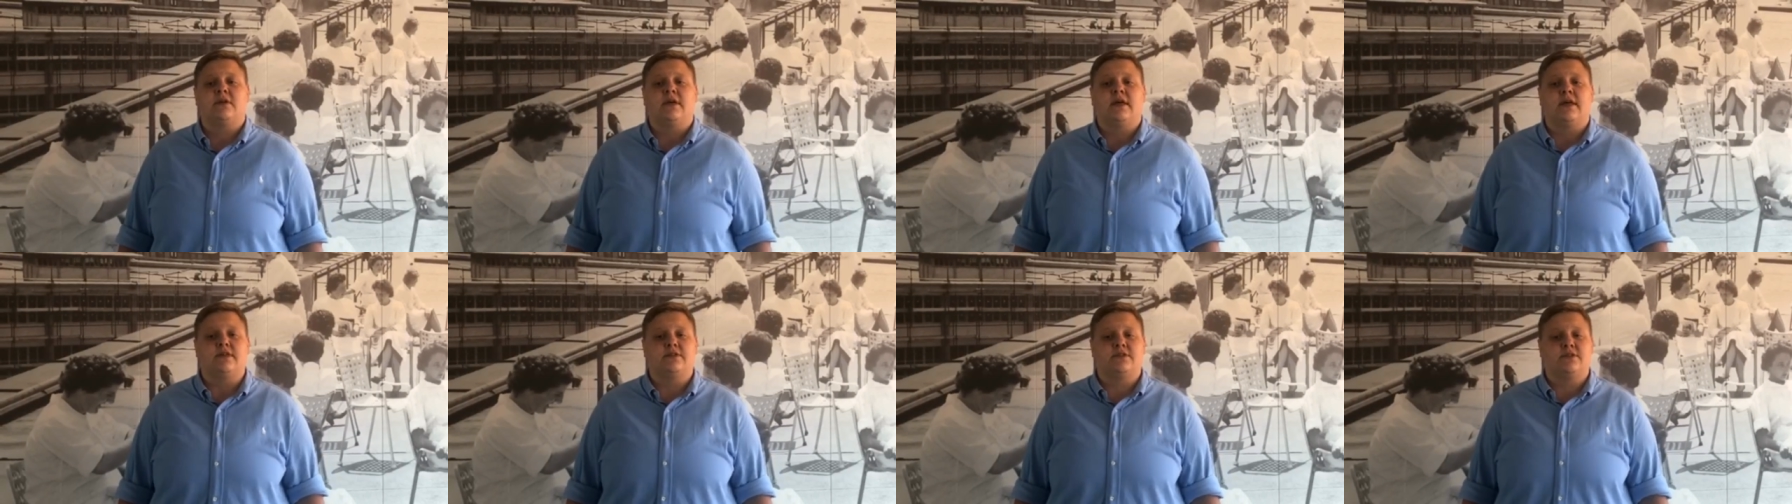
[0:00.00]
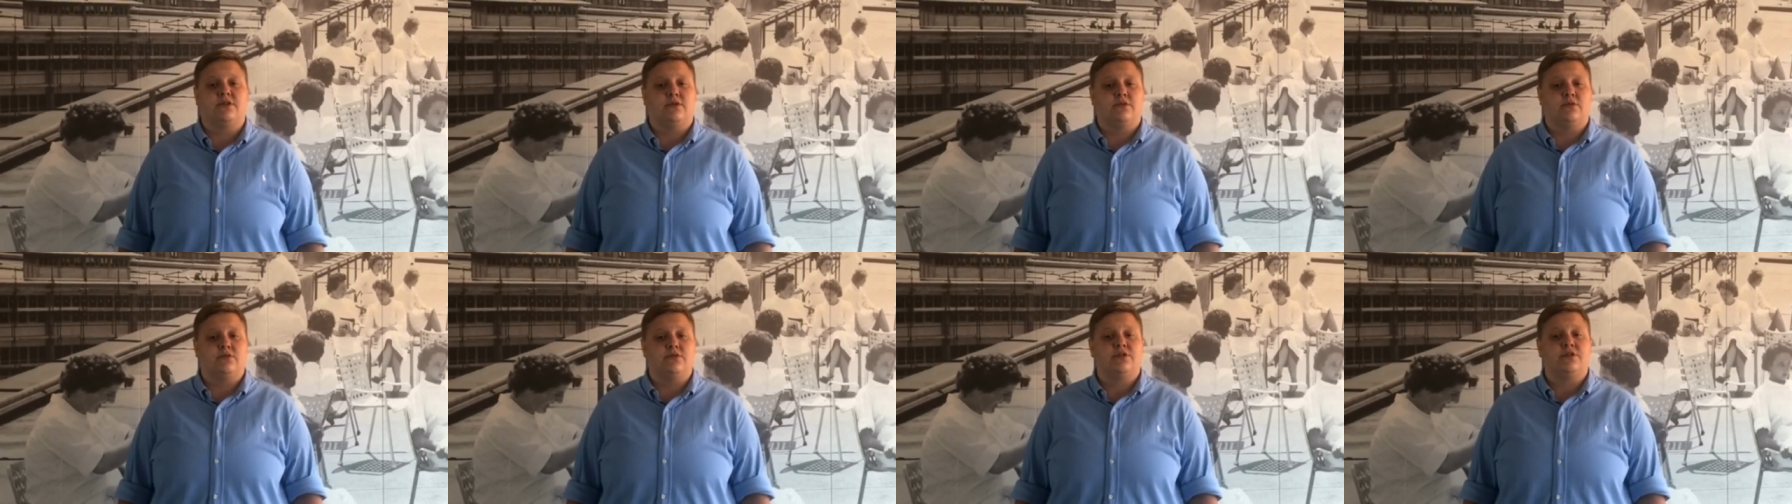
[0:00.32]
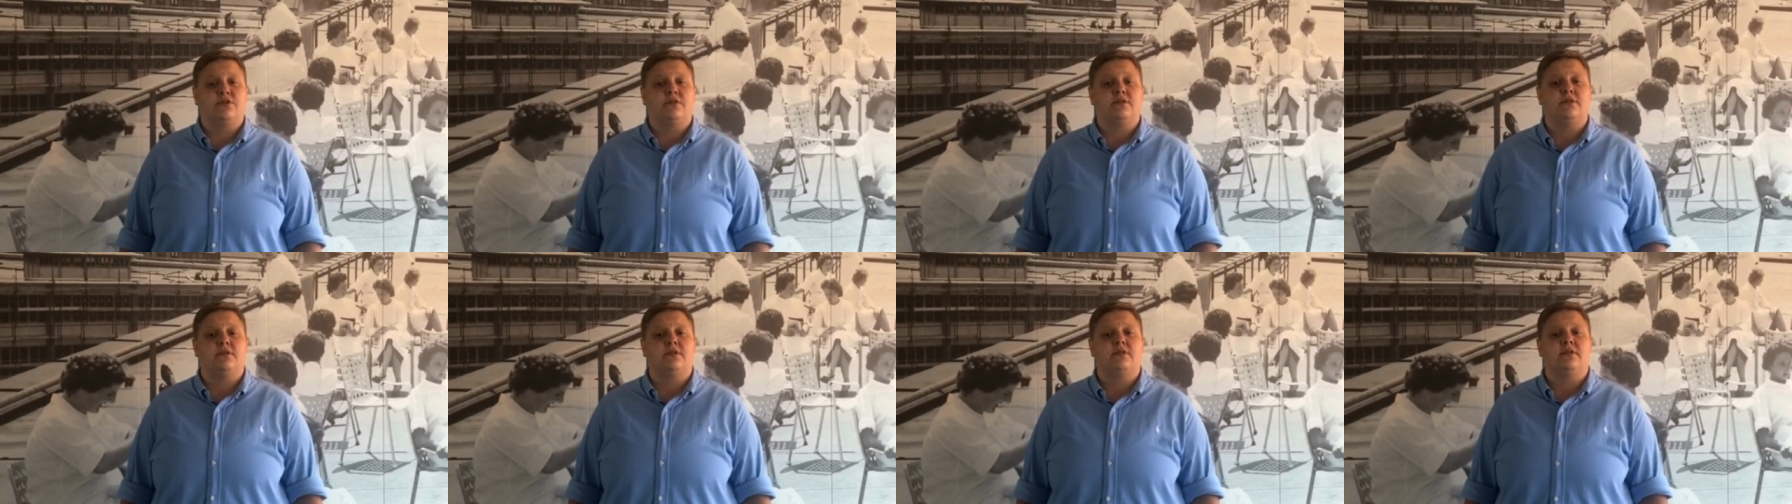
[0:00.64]
and
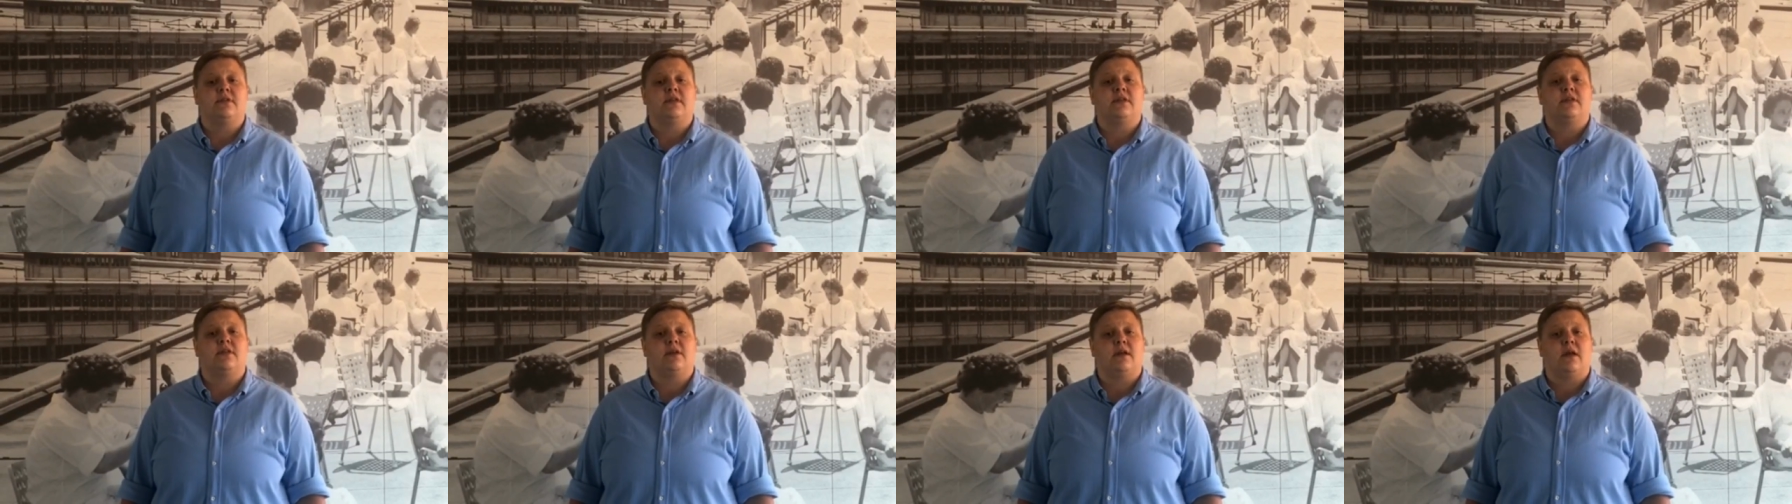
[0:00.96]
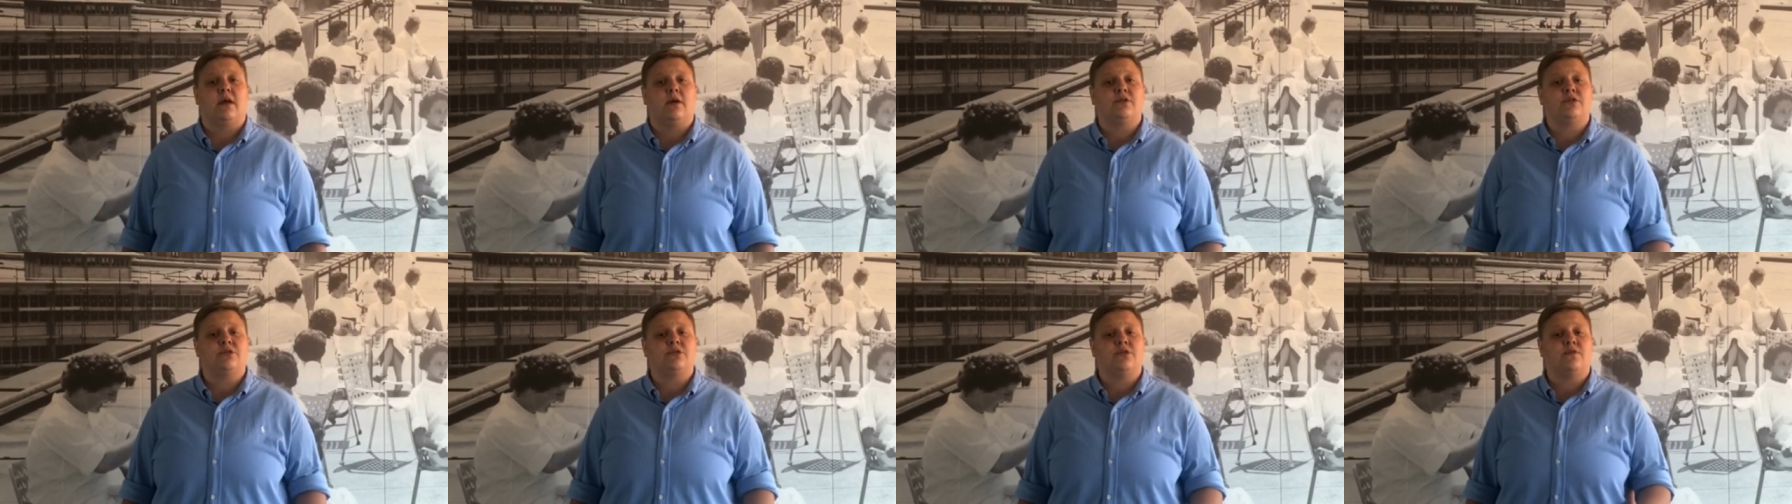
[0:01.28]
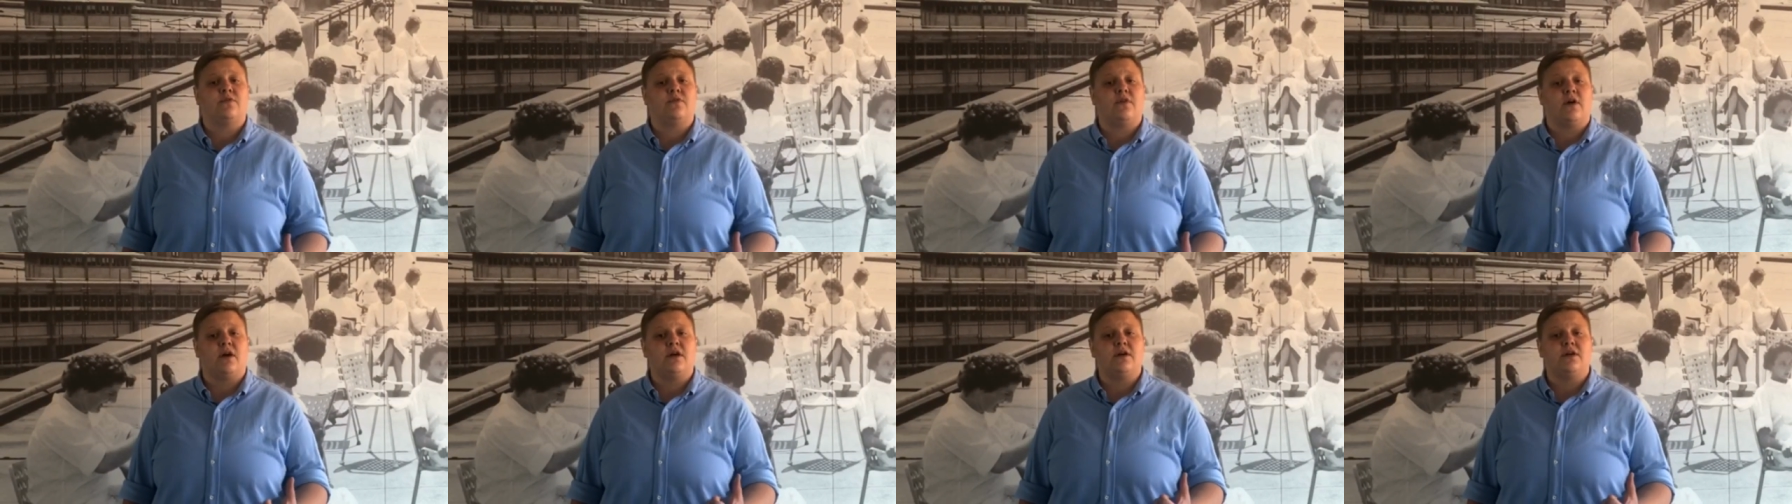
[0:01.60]
solutions that allows
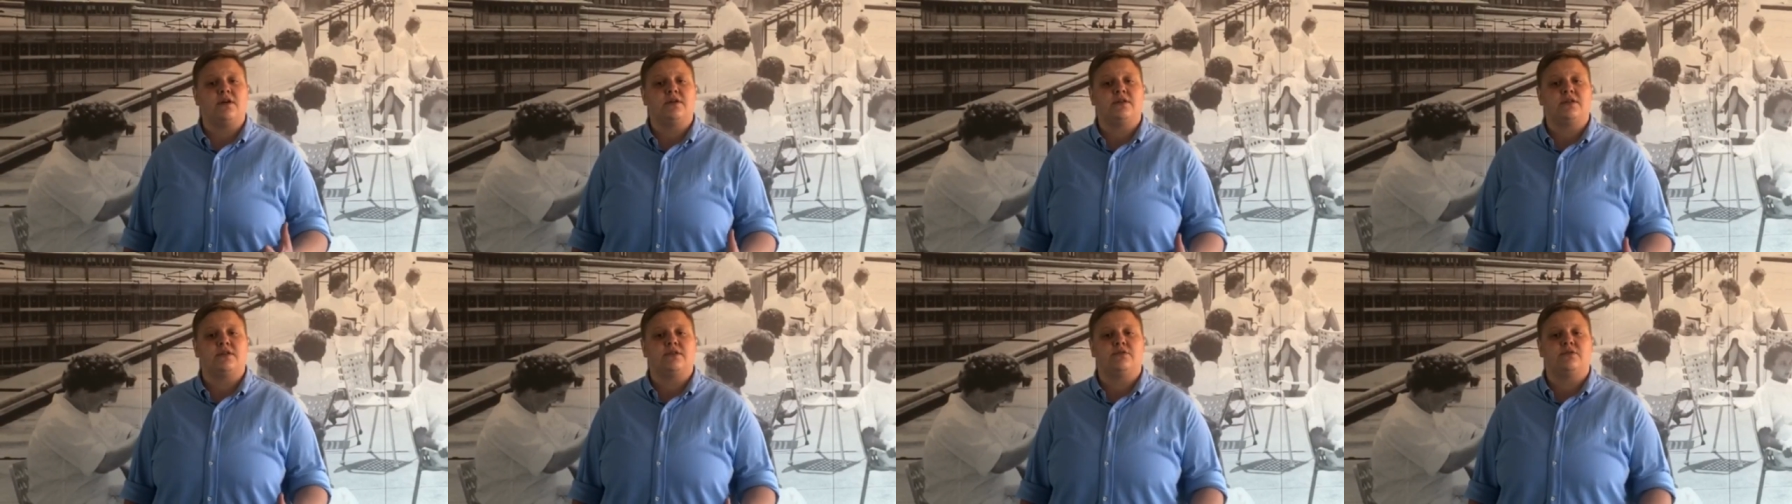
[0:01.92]
Novartis